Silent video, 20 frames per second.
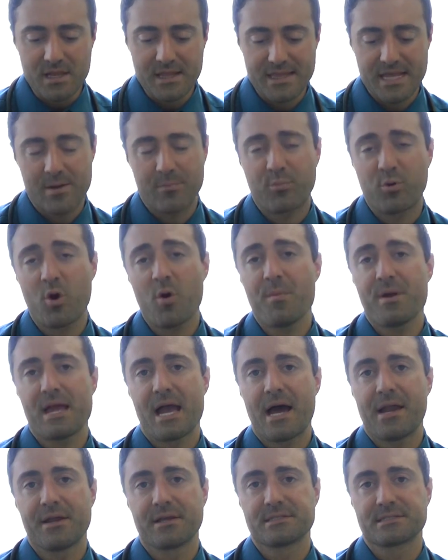that
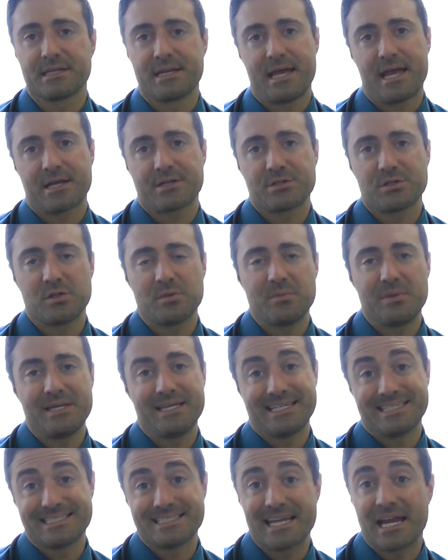probiotics can actually
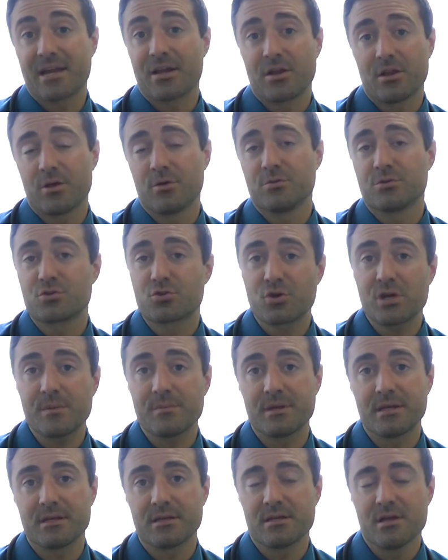be a standalone
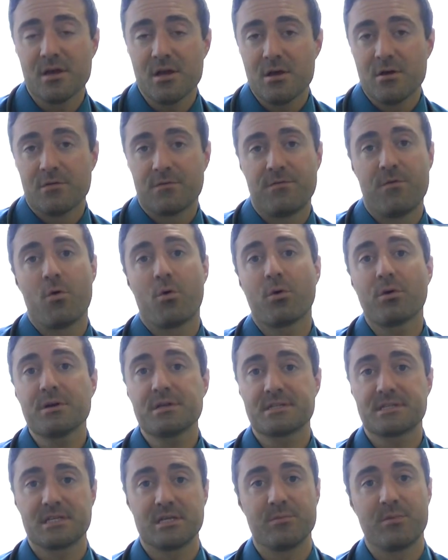treatment for
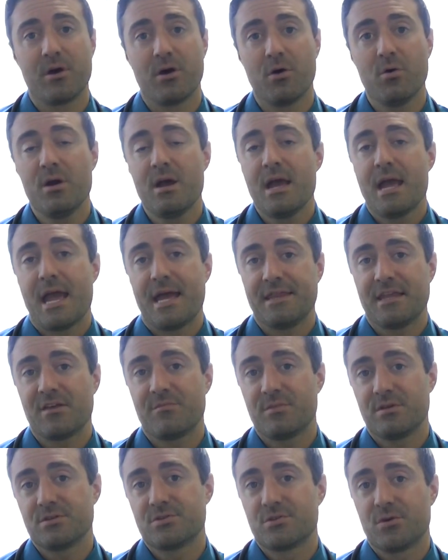SIBO, and
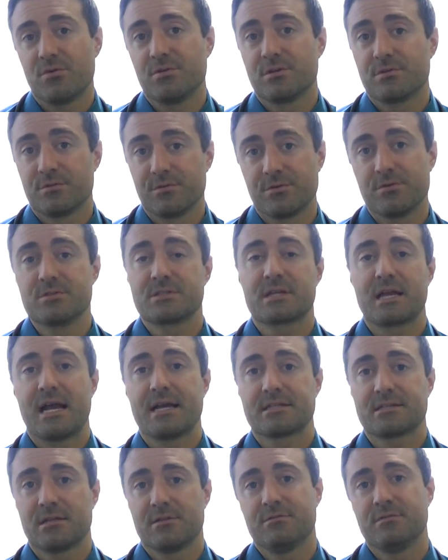they've been shown to reduce
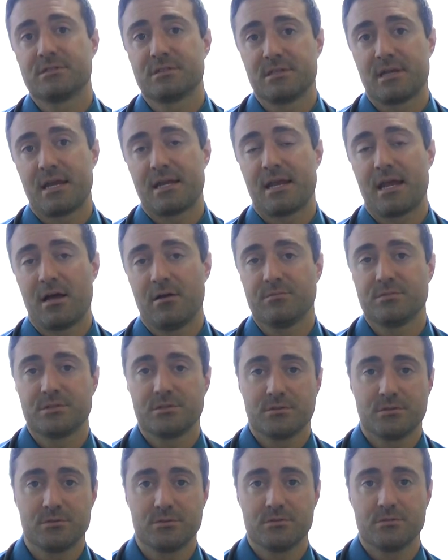gas levels and help
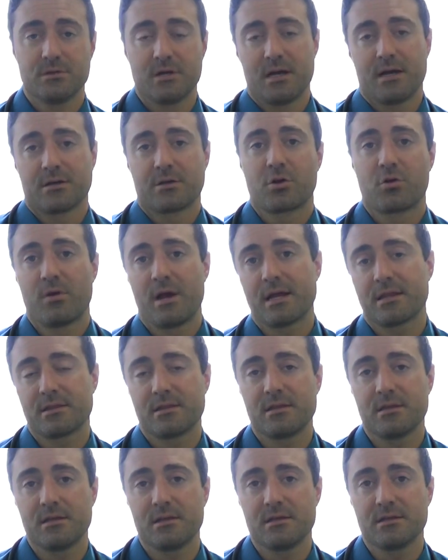to uh,
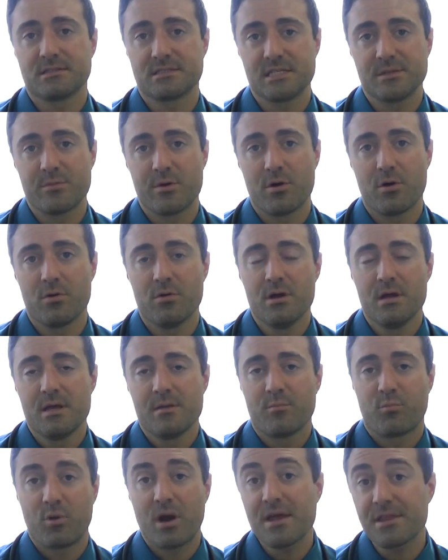correct the SIBO
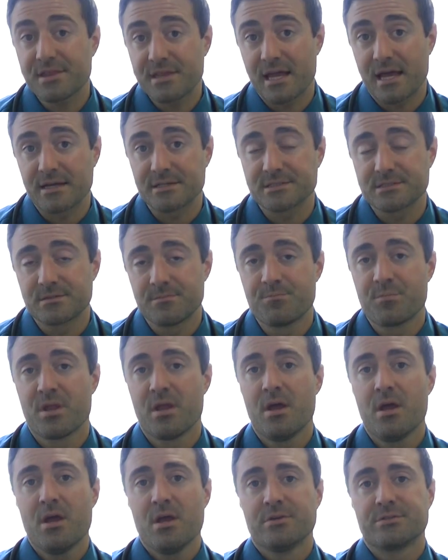breath test.
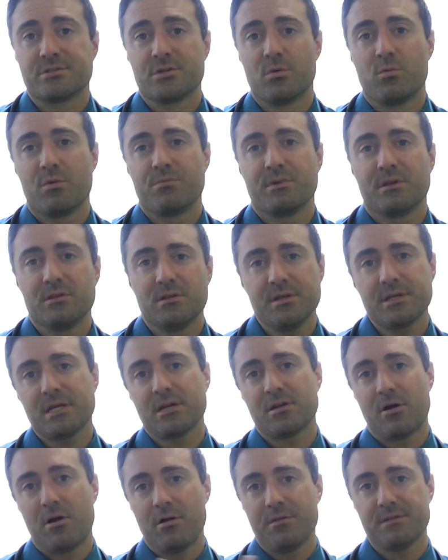So when we look
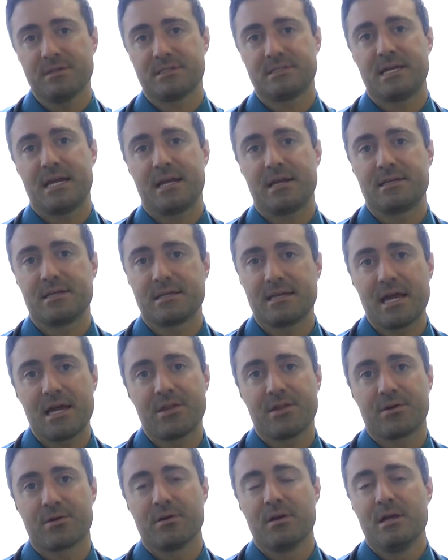at all this data
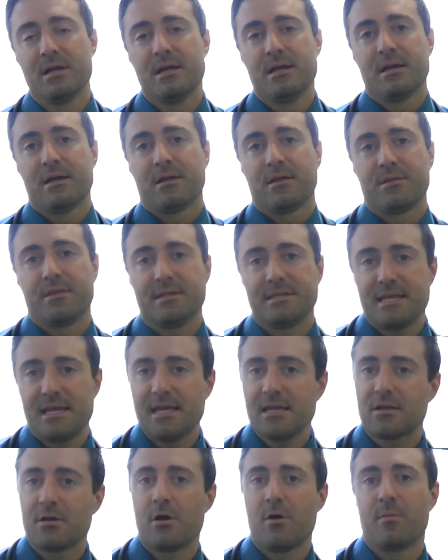together, the
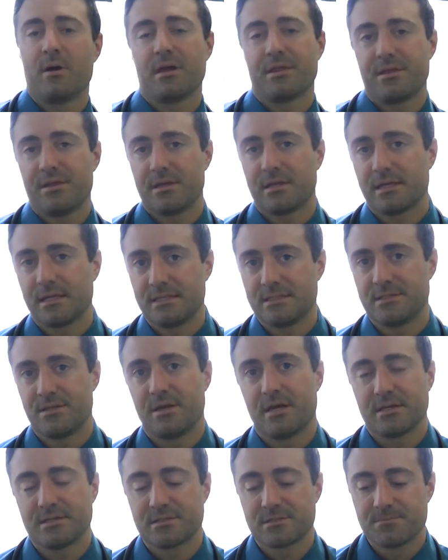take home I think is
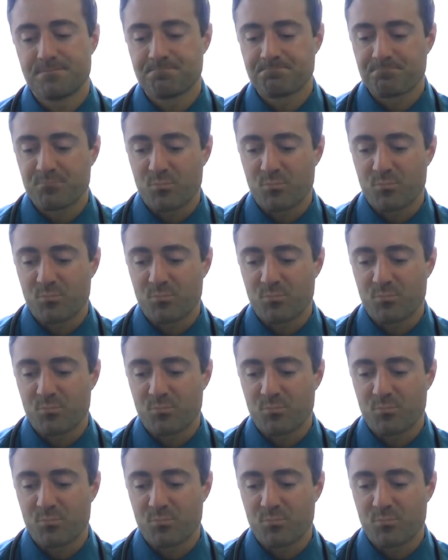this.